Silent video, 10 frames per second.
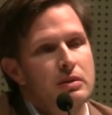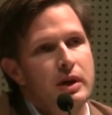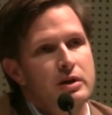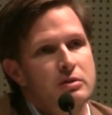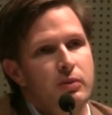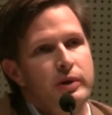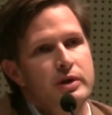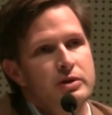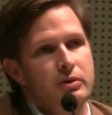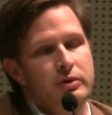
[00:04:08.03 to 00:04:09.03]

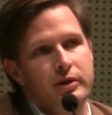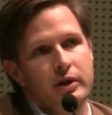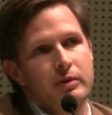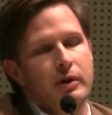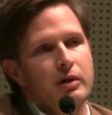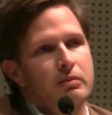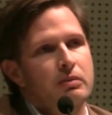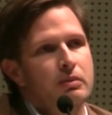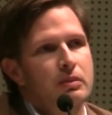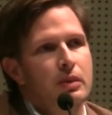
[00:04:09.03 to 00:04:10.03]
testimonies or think
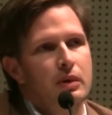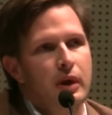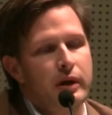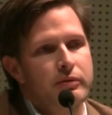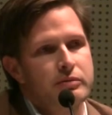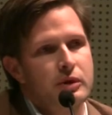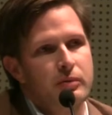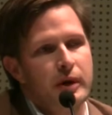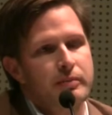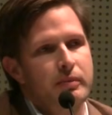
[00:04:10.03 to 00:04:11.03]
about a lot of, you
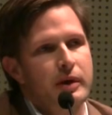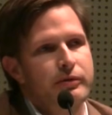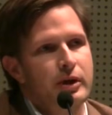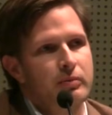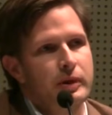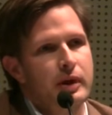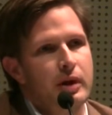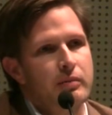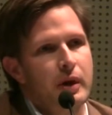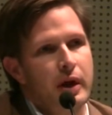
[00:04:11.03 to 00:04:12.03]
know, my, my family,
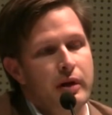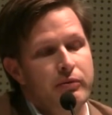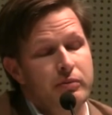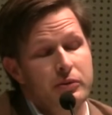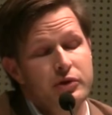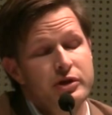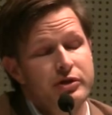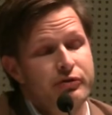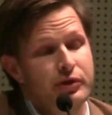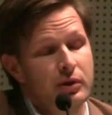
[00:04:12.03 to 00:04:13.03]
I, I usually
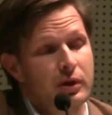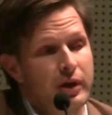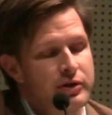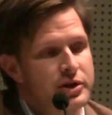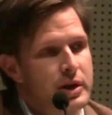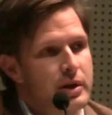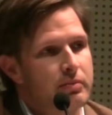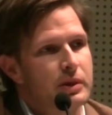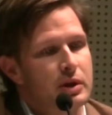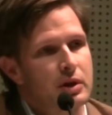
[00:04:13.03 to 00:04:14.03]
just feel a lot of
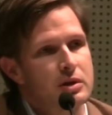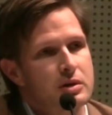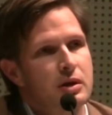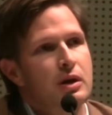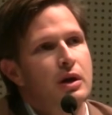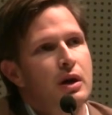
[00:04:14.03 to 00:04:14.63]
shame because